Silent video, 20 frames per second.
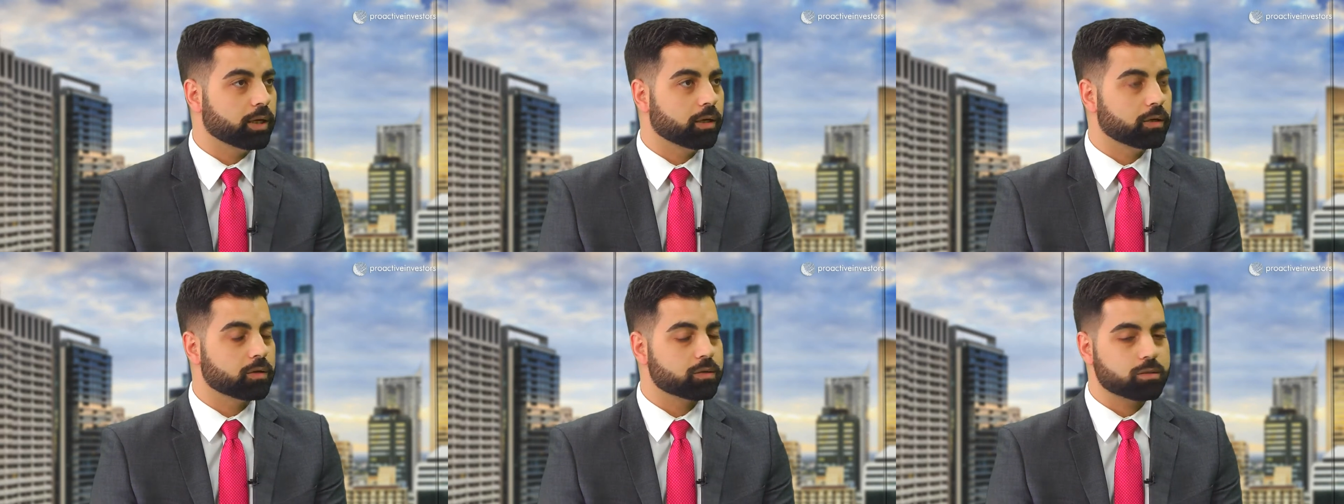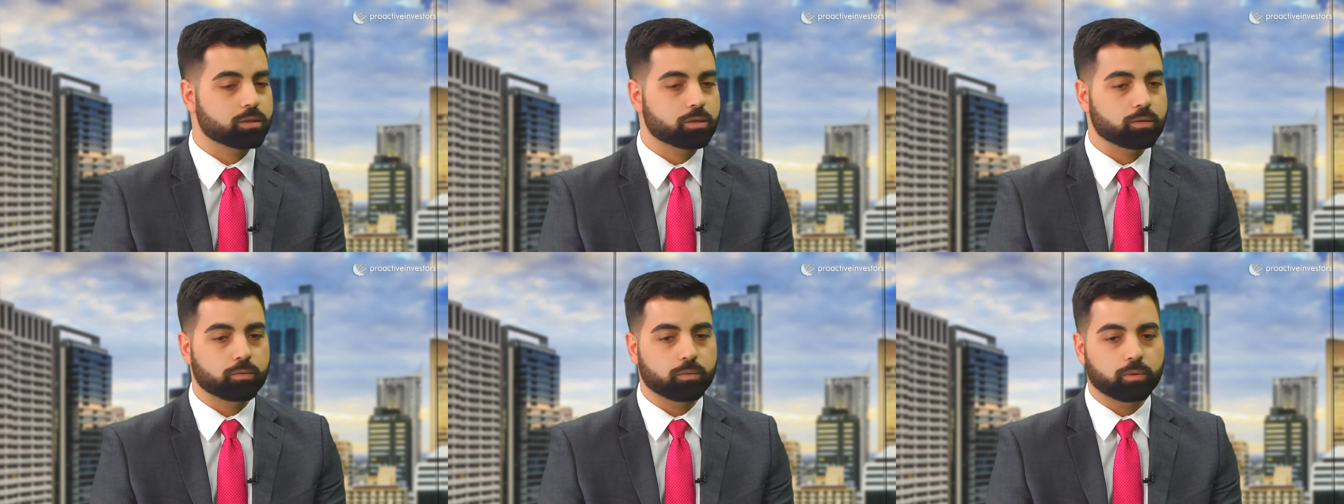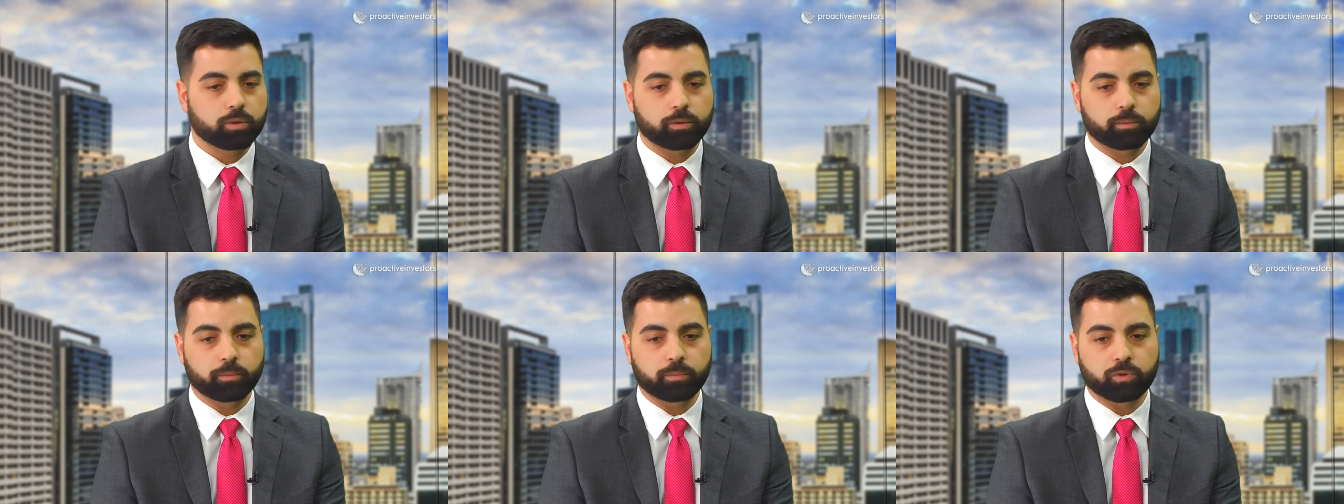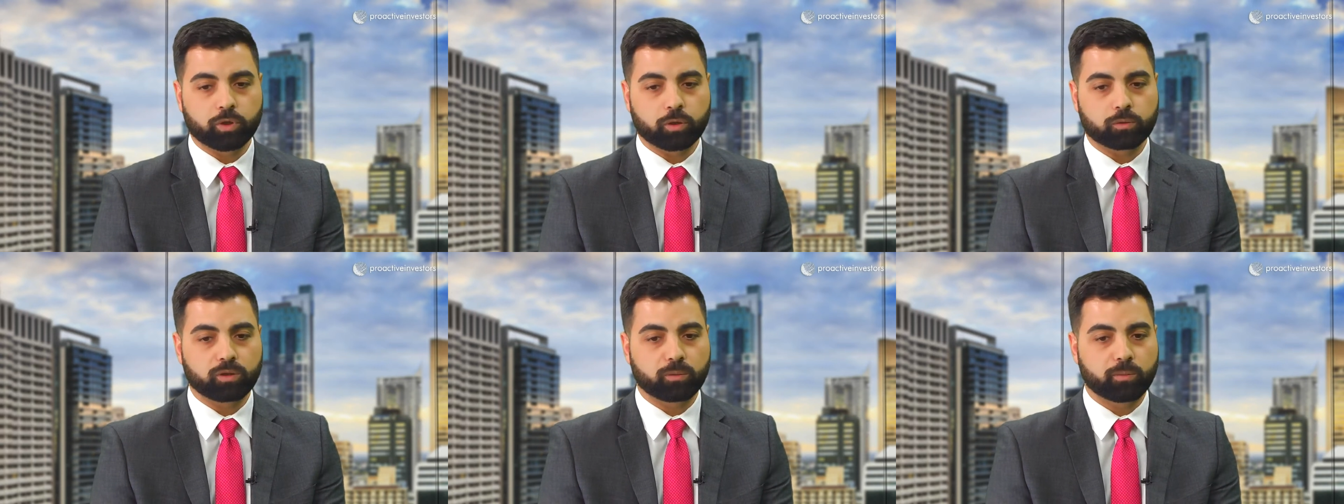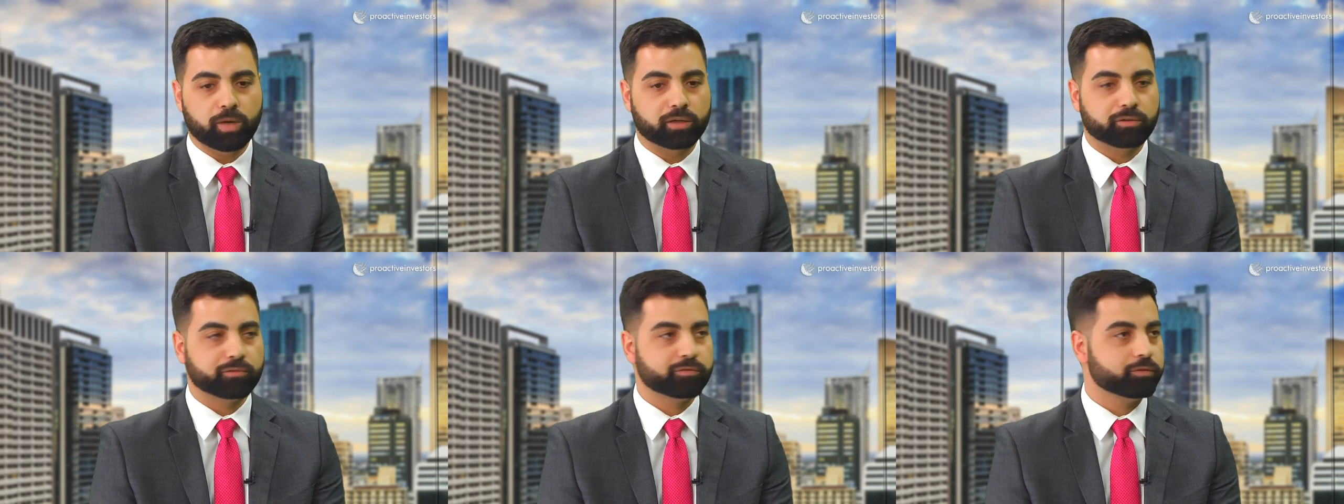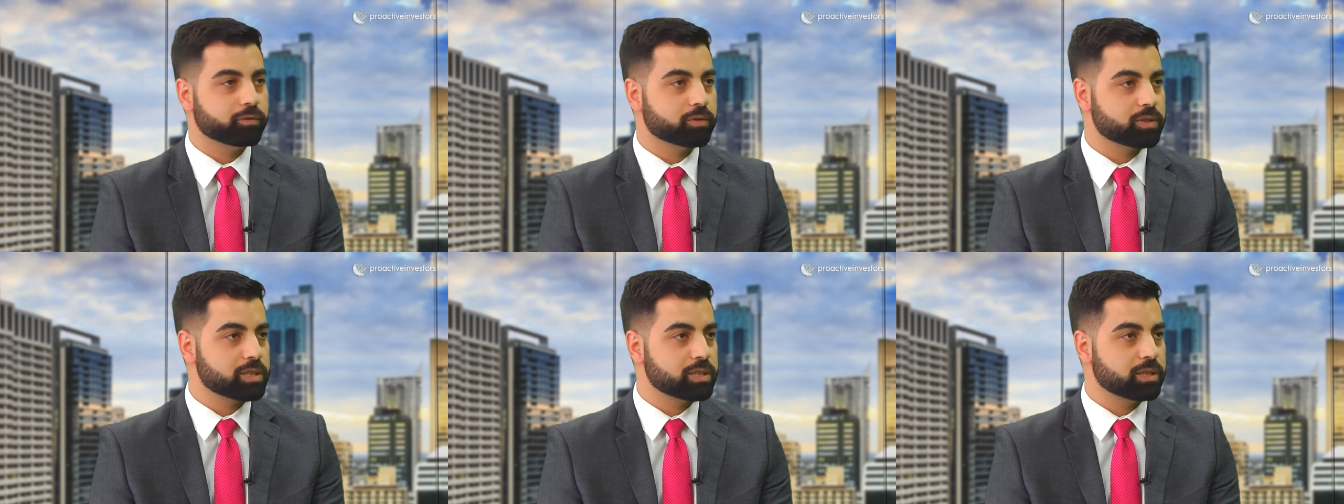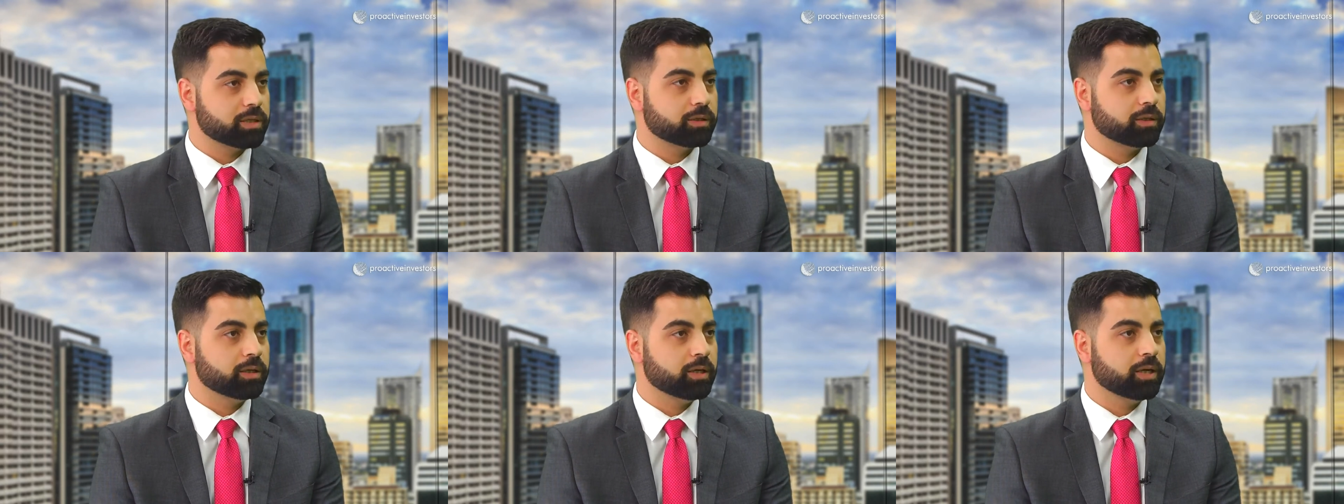Uh, so, Dr. Martin
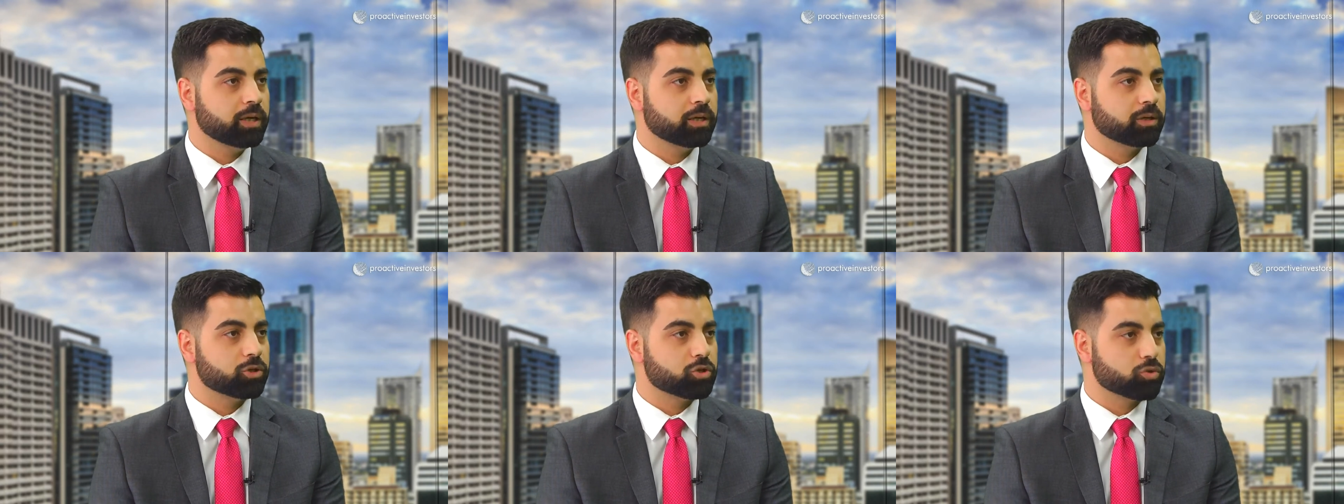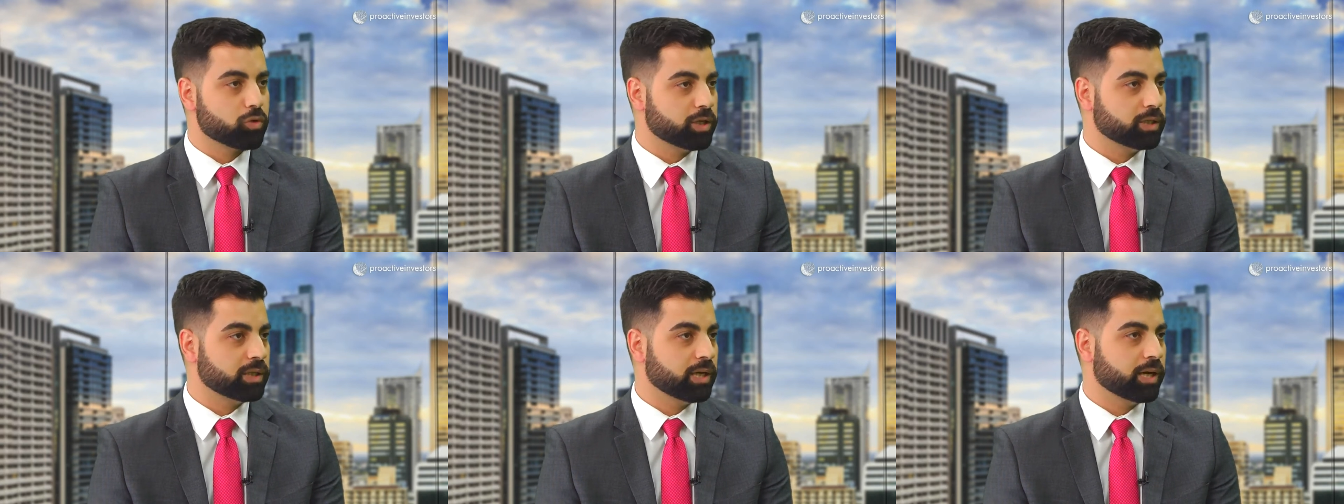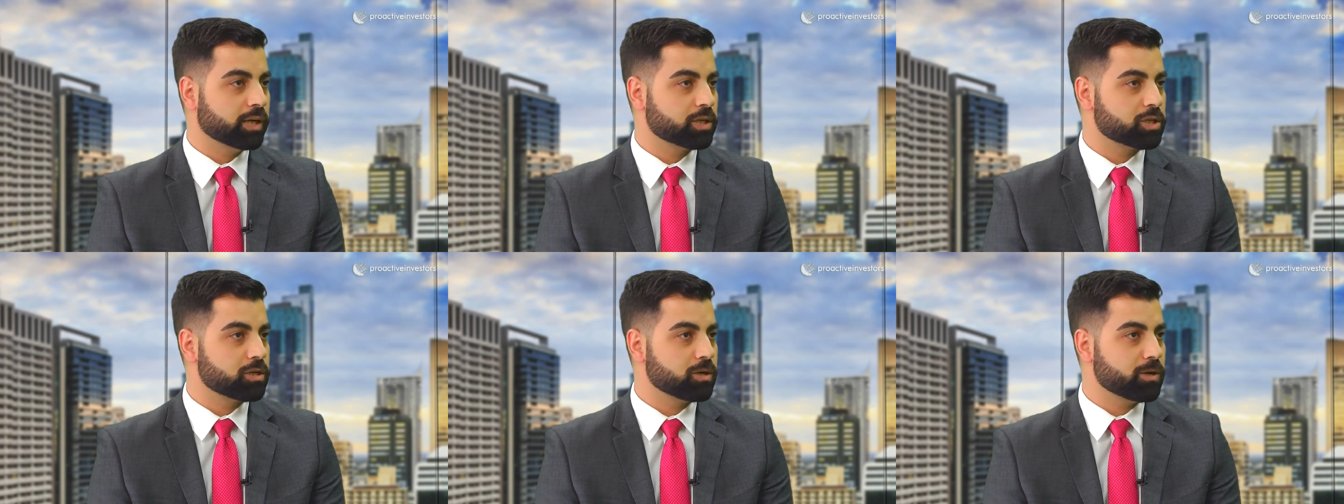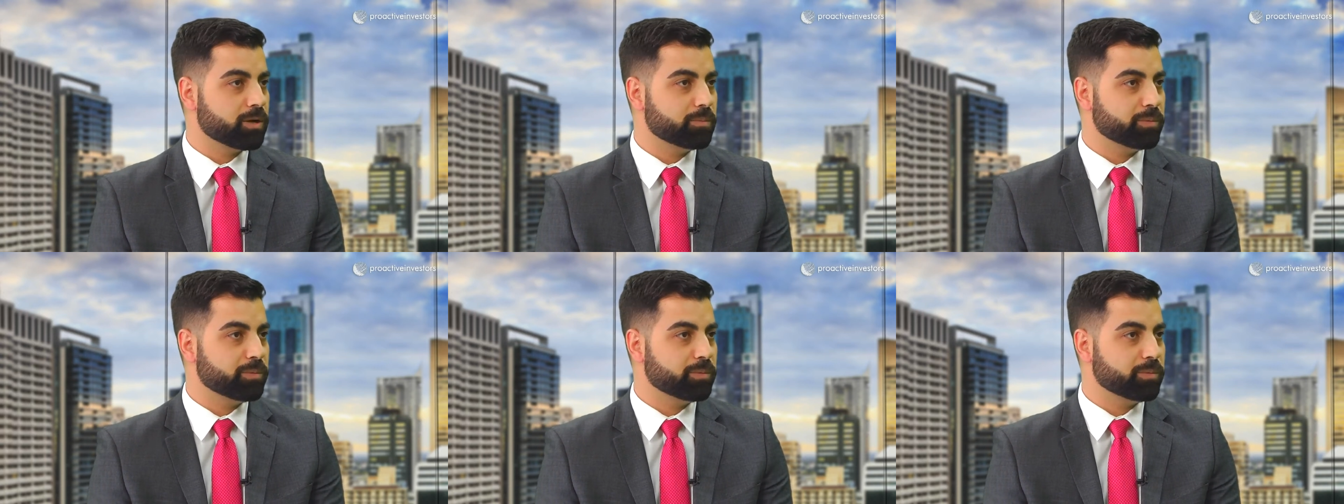Fuechsle joined Archer